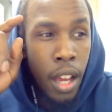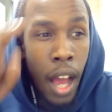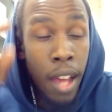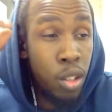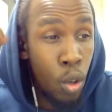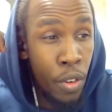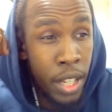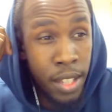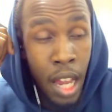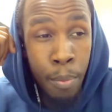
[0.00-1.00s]
I saw in a
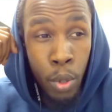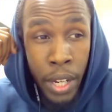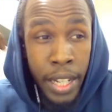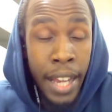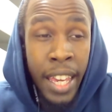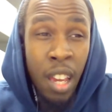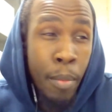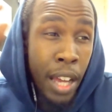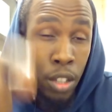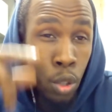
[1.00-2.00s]
tabloid that came
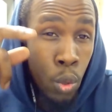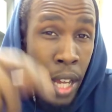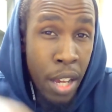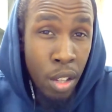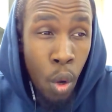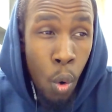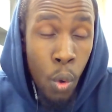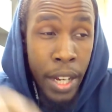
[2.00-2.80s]
out 2 days ago